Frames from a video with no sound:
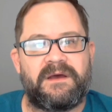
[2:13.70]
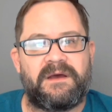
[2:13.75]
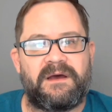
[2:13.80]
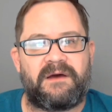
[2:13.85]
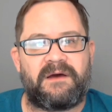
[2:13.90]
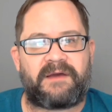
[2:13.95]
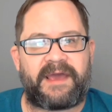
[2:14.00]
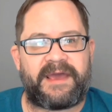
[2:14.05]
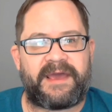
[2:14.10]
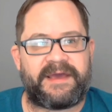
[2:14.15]

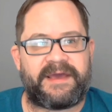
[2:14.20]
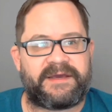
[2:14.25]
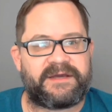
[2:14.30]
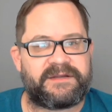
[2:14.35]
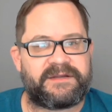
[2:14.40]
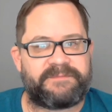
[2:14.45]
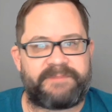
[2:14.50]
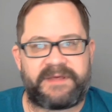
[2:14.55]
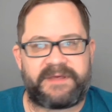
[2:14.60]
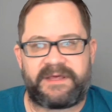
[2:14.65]
Okay,
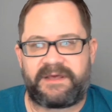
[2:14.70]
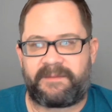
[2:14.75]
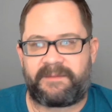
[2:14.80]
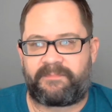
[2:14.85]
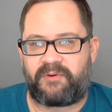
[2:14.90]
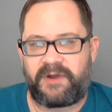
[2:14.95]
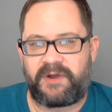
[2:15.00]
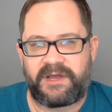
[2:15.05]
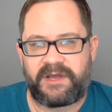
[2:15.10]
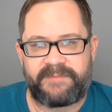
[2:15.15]
gonna be a
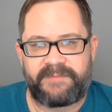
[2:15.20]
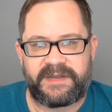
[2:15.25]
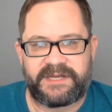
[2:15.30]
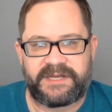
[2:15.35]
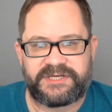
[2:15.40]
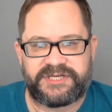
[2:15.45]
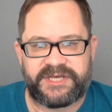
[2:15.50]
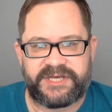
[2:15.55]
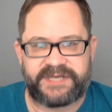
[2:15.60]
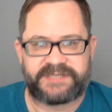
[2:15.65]
pretty good many
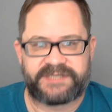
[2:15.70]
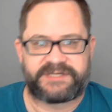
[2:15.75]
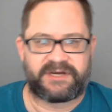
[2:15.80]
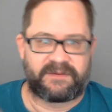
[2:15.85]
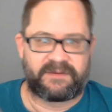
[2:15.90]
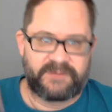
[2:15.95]
jeans here.